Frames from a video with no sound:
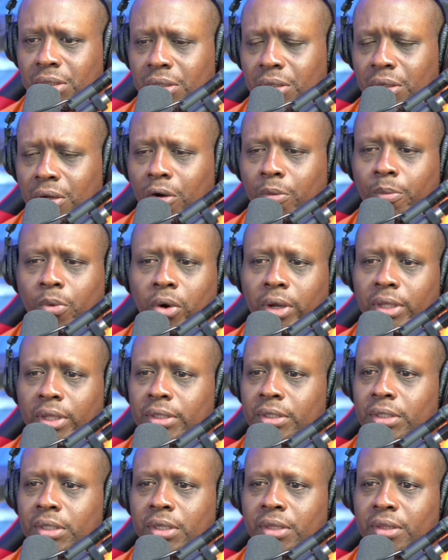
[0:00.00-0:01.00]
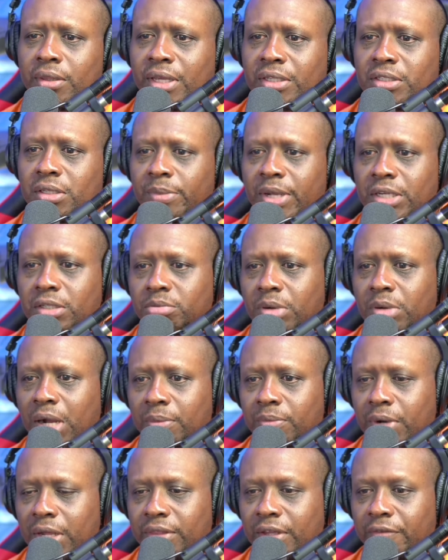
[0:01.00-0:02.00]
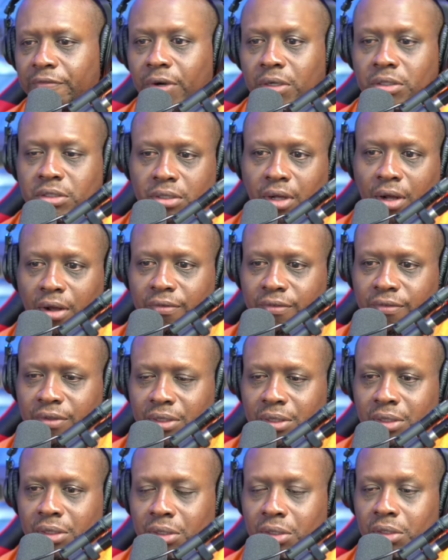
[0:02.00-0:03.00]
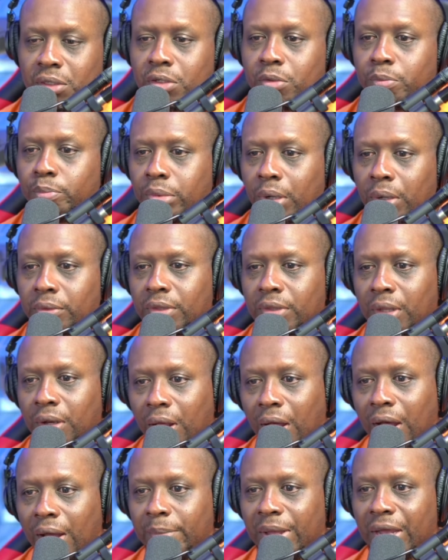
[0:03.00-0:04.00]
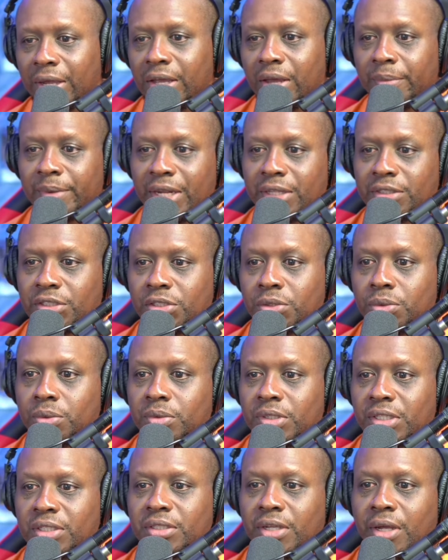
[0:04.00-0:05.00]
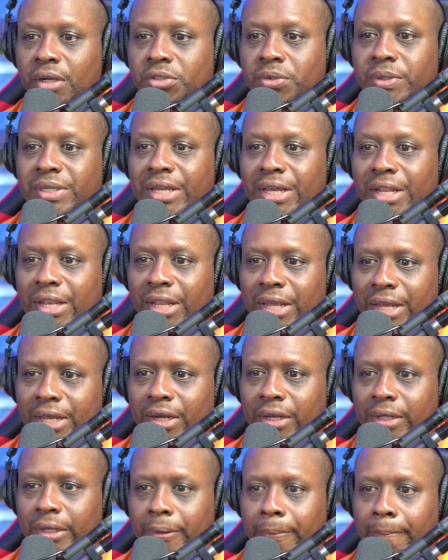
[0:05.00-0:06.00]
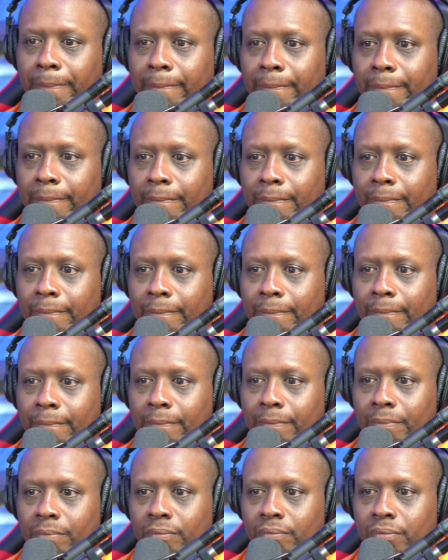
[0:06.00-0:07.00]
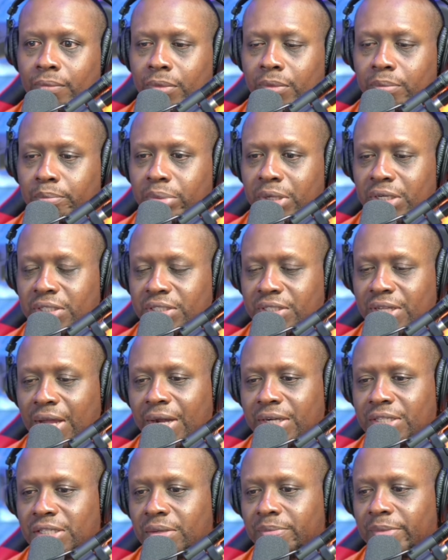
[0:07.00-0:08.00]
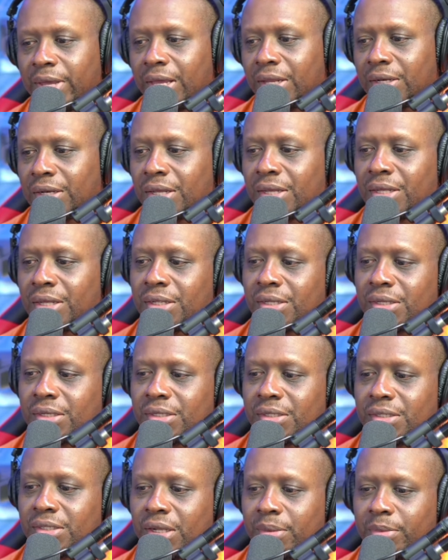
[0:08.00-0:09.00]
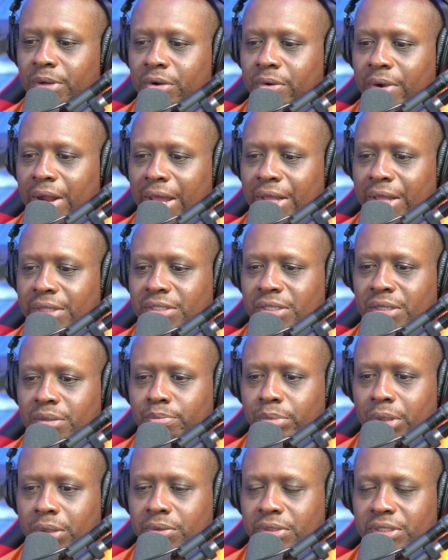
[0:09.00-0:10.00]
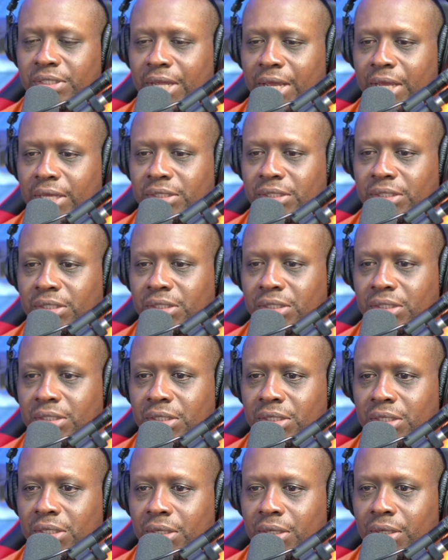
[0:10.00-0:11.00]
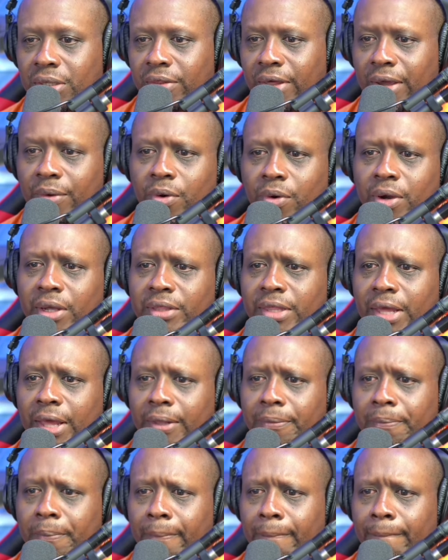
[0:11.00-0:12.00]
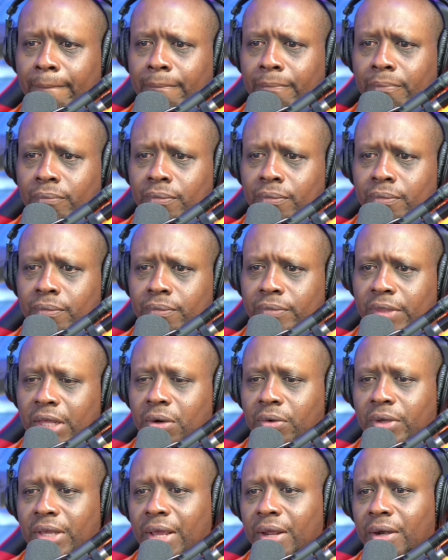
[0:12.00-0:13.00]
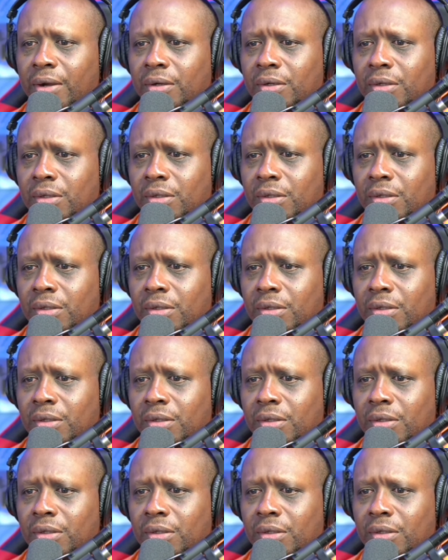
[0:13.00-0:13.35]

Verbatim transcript: oh boy, that's a major problem right there. First off, you broke the law by coming into this country illegally. But astonishing, man, Democrats in blue states, they want that. They don't care.